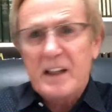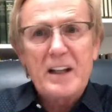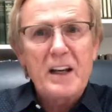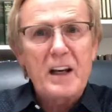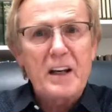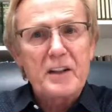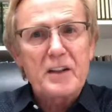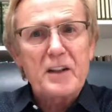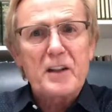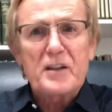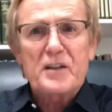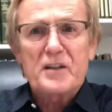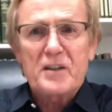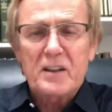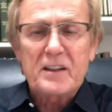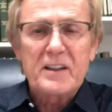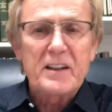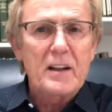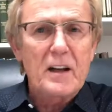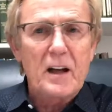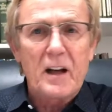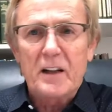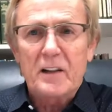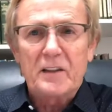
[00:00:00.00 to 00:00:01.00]
He touched
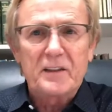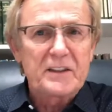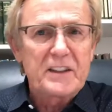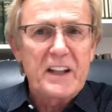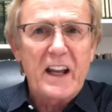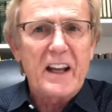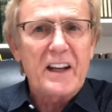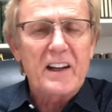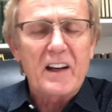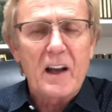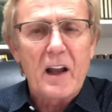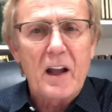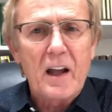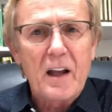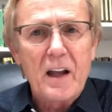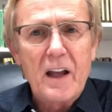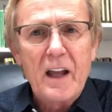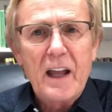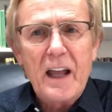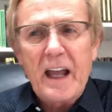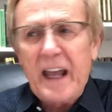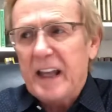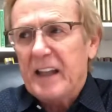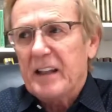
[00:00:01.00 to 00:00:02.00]
a, a dead,
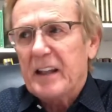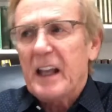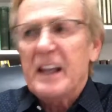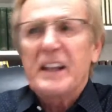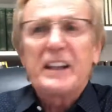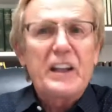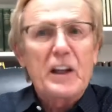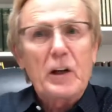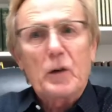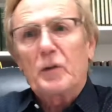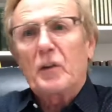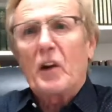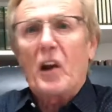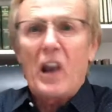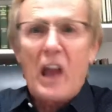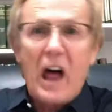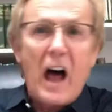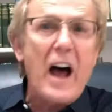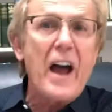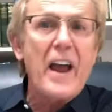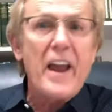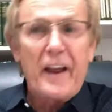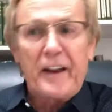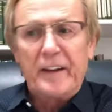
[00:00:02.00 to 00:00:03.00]
he, he killed a
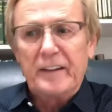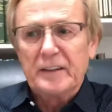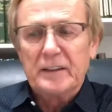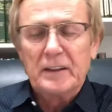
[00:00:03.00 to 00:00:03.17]
lion.